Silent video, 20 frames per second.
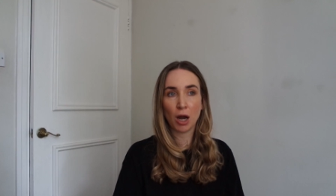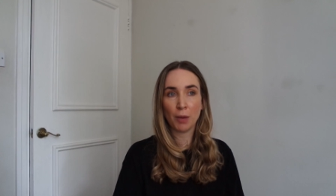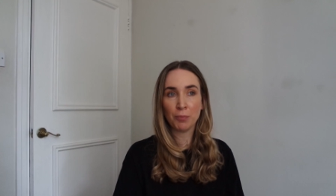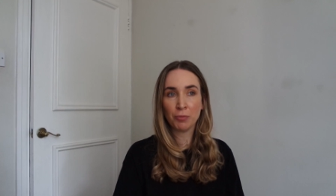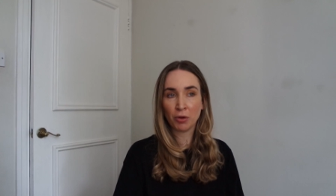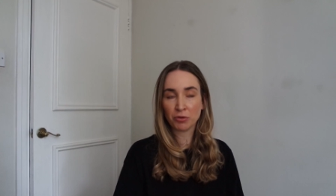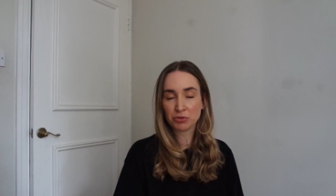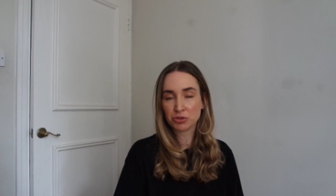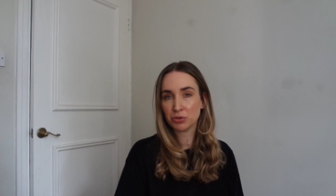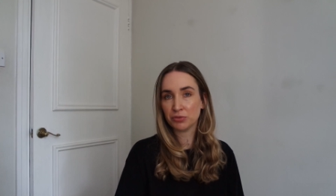
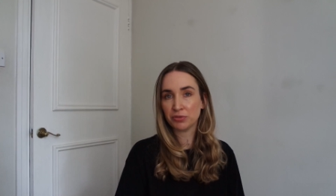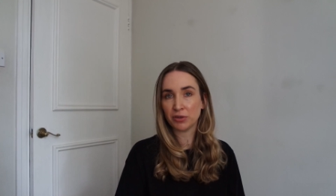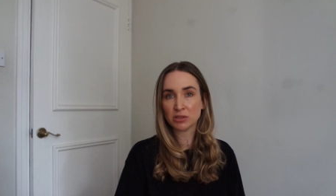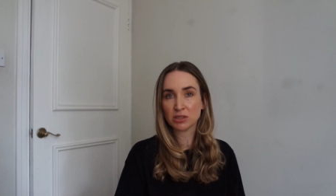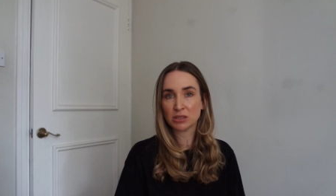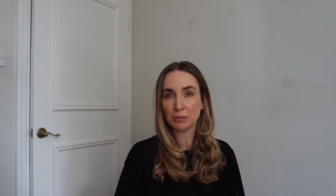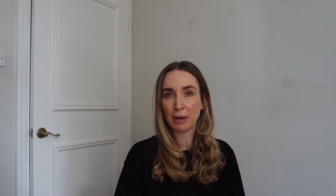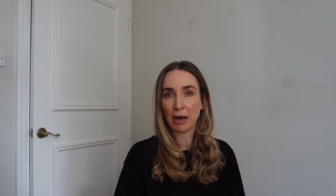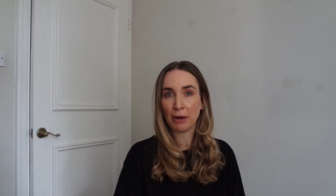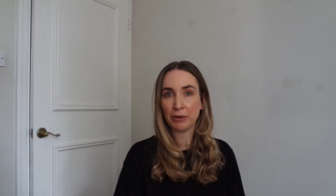not too
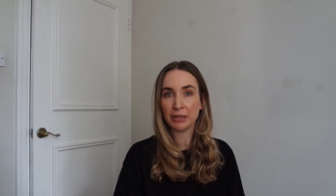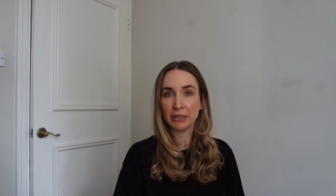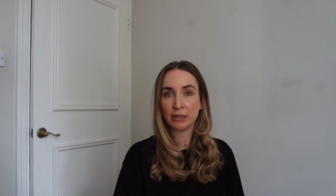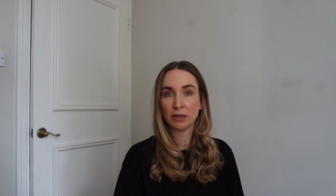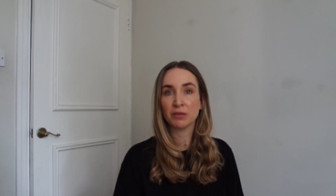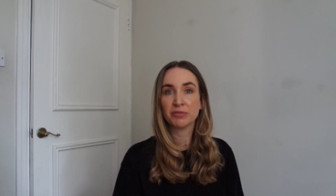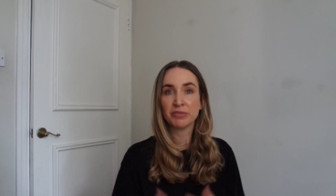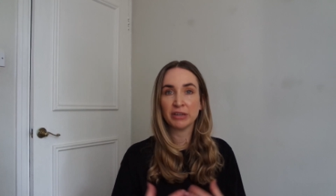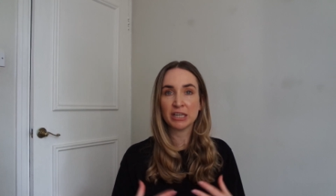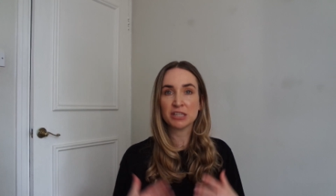fussed about it,
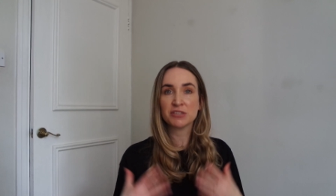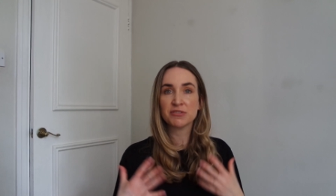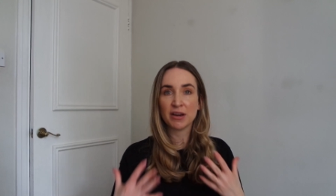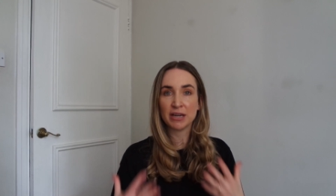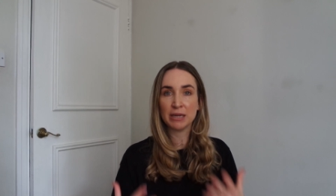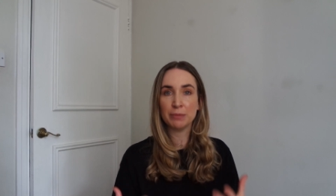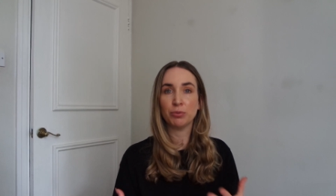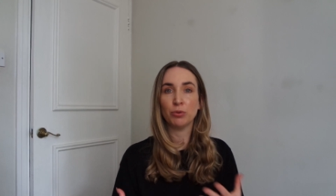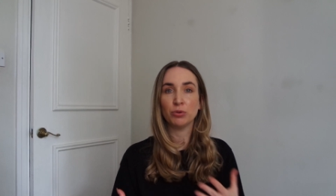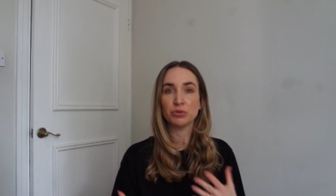and I think it's
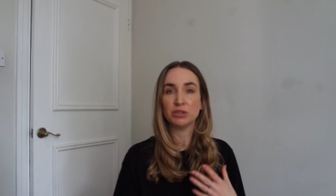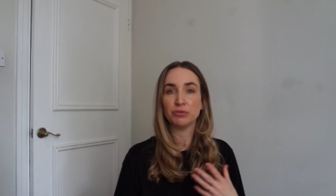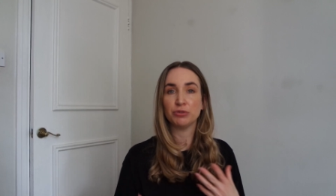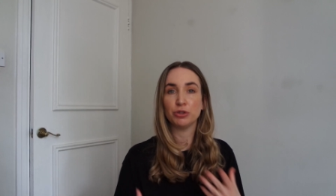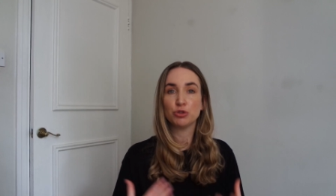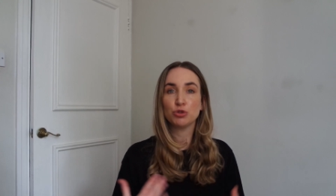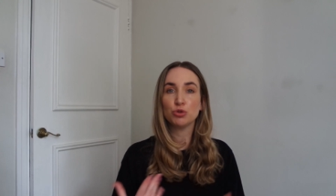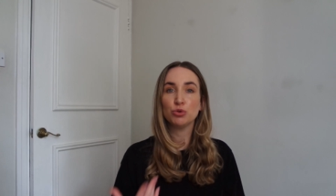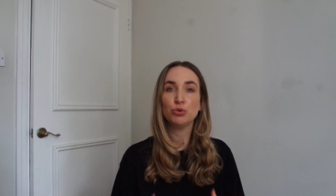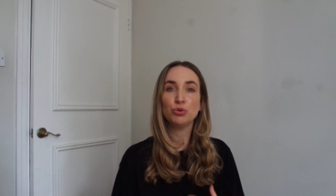very important if
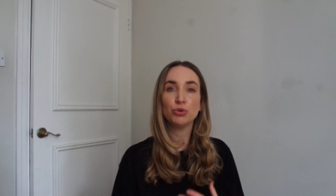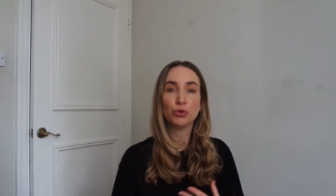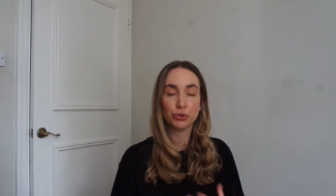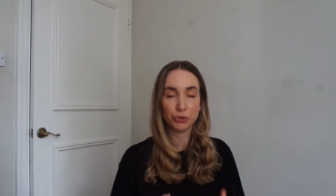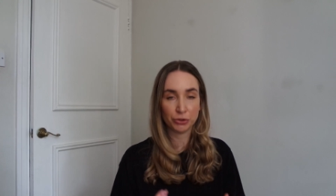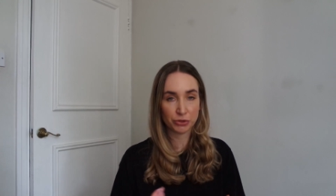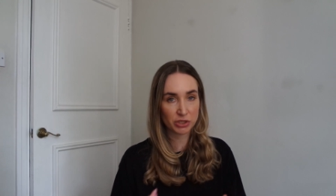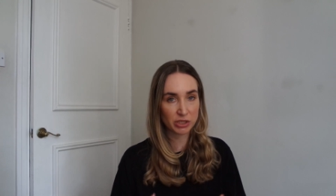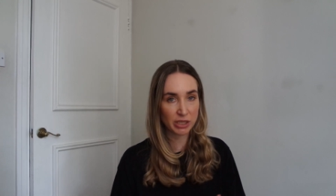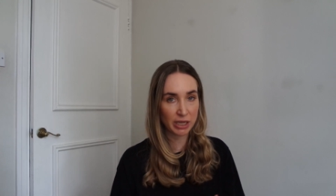you do know
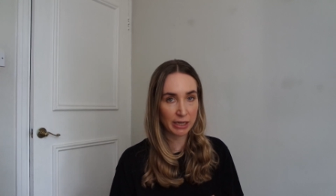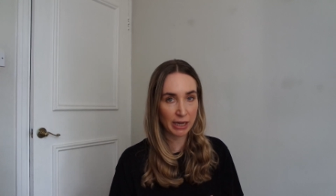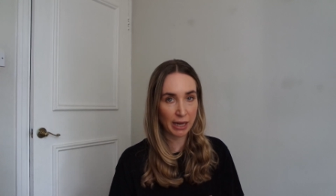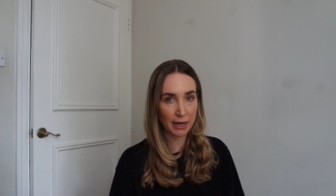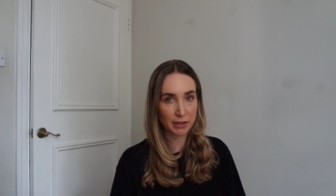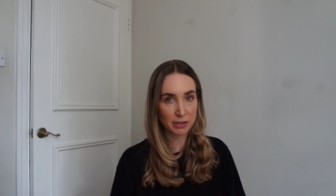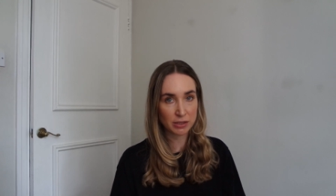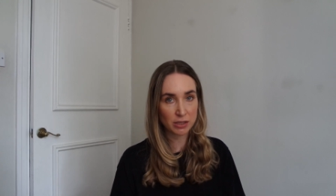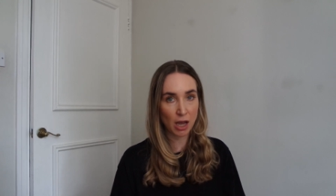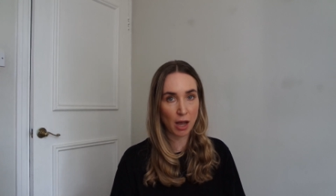your skin
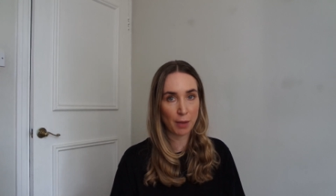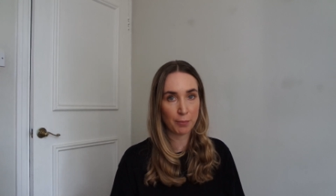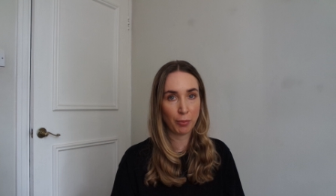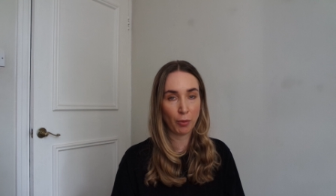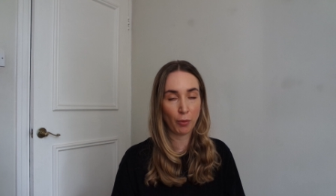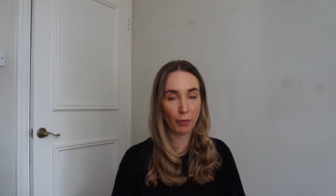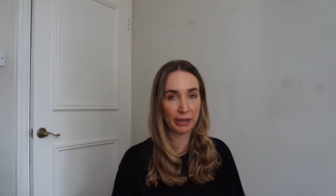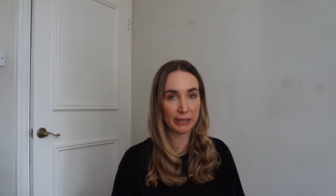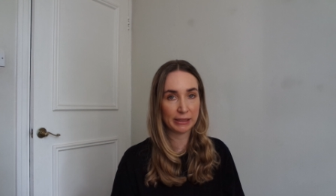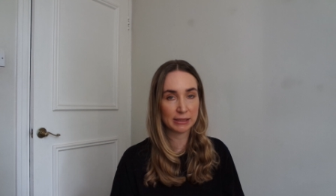at a certain
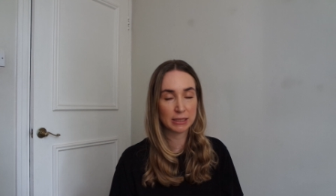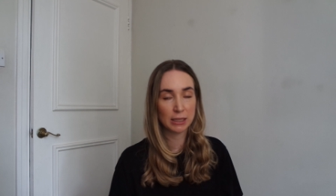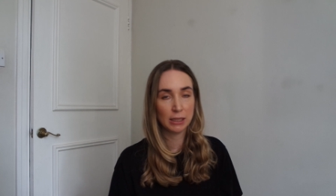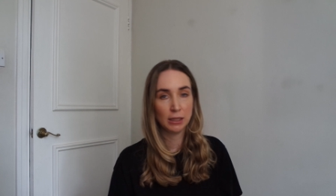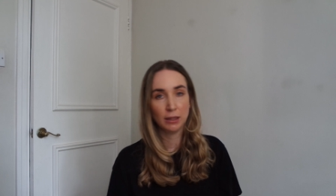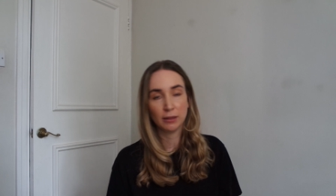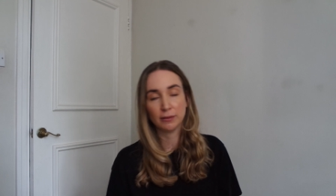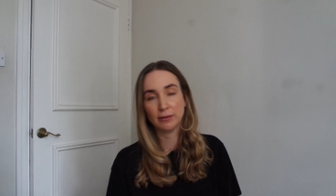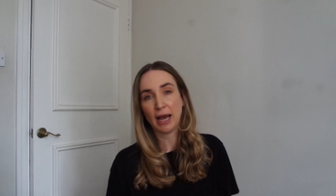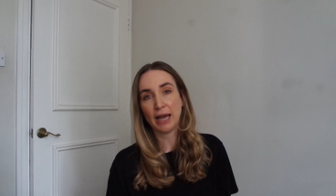point
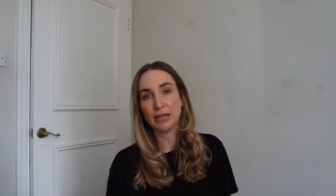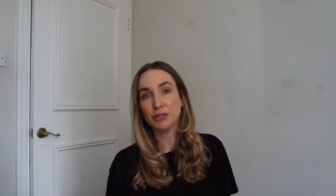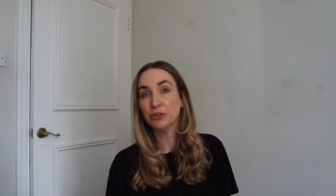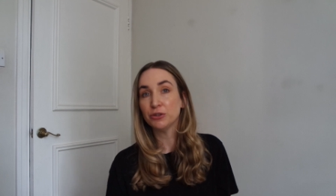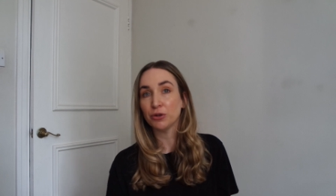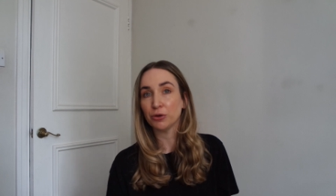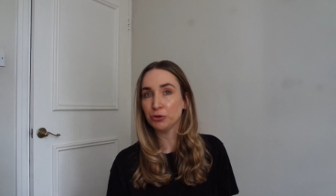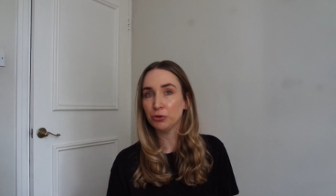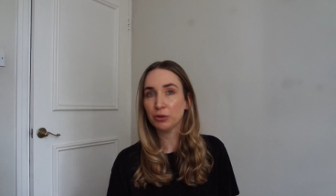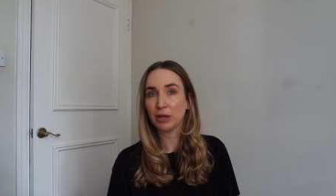that,
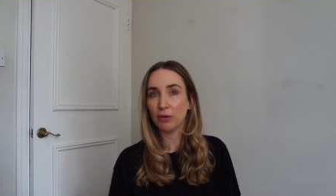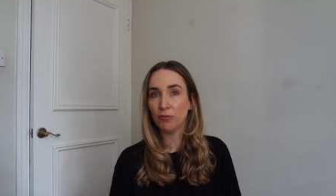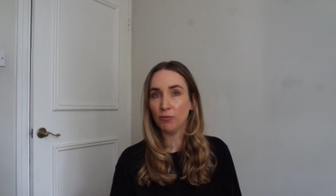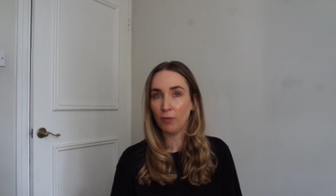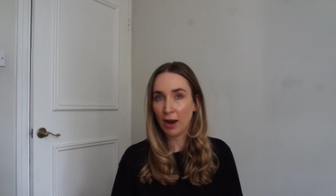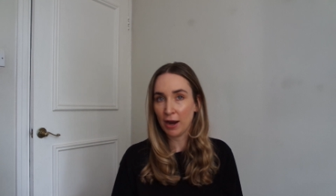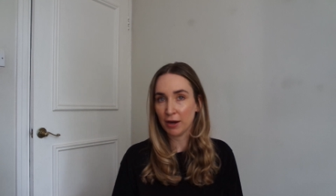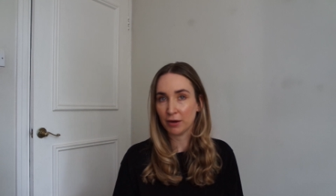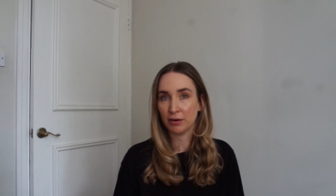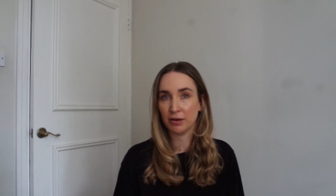you know, you can
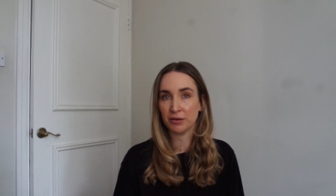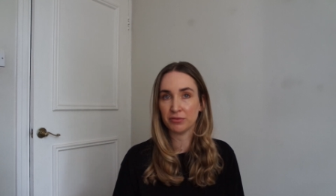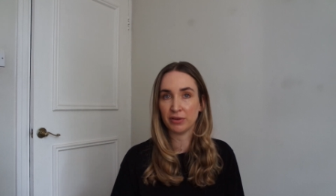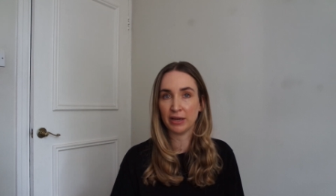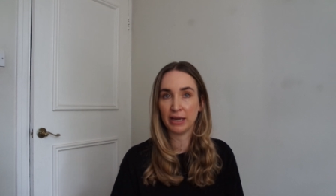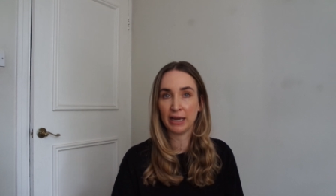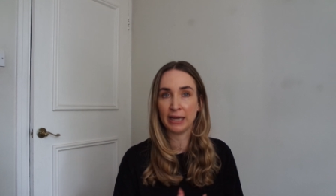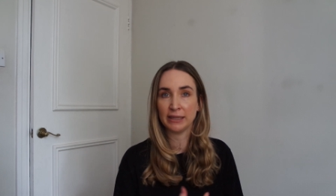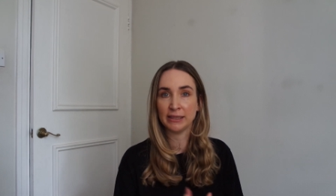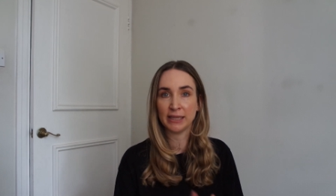work with
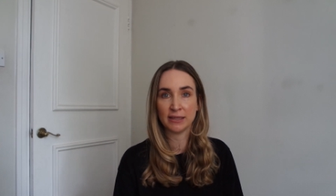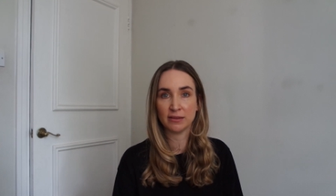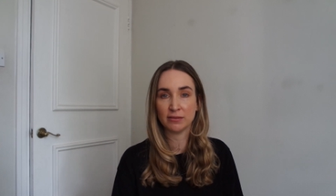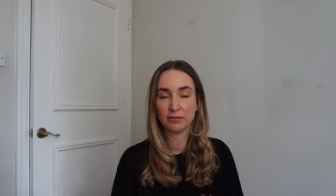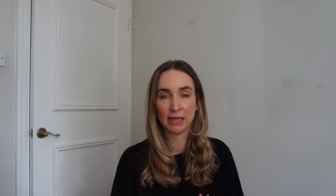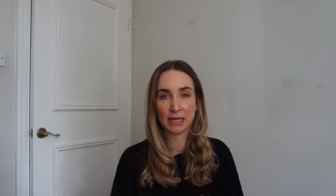it, and